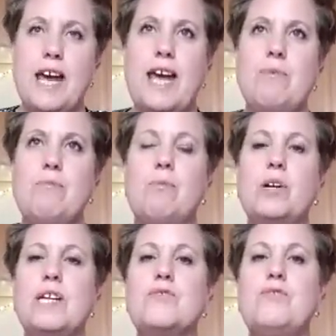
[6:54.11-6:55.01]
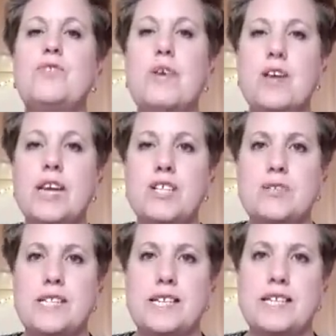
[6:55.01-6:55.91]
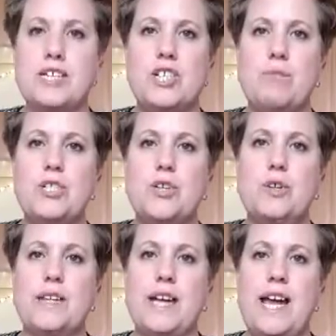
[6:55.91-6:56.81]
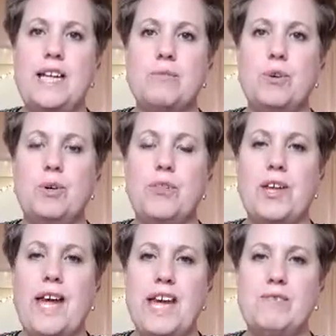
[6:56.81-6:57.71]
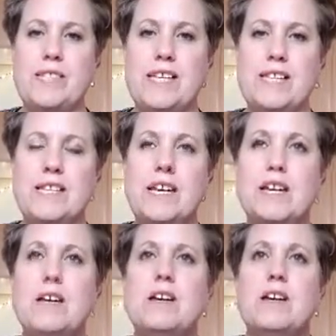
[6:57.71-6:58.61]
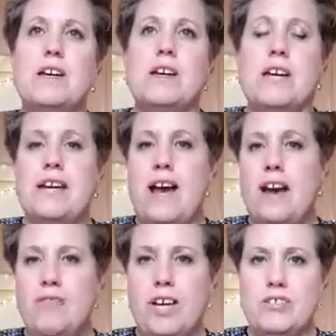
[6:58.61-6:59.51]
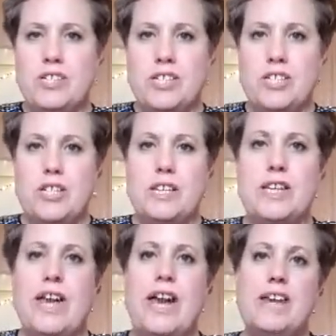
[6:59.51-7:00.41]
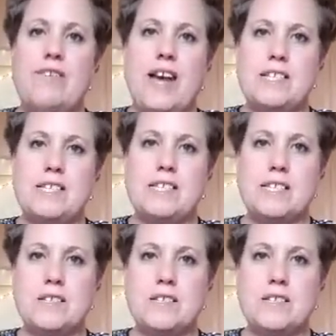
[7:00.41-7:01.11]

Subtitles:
What is very interesting that she was showing that I had to work with the caves is, in African tradition, the cave ancestors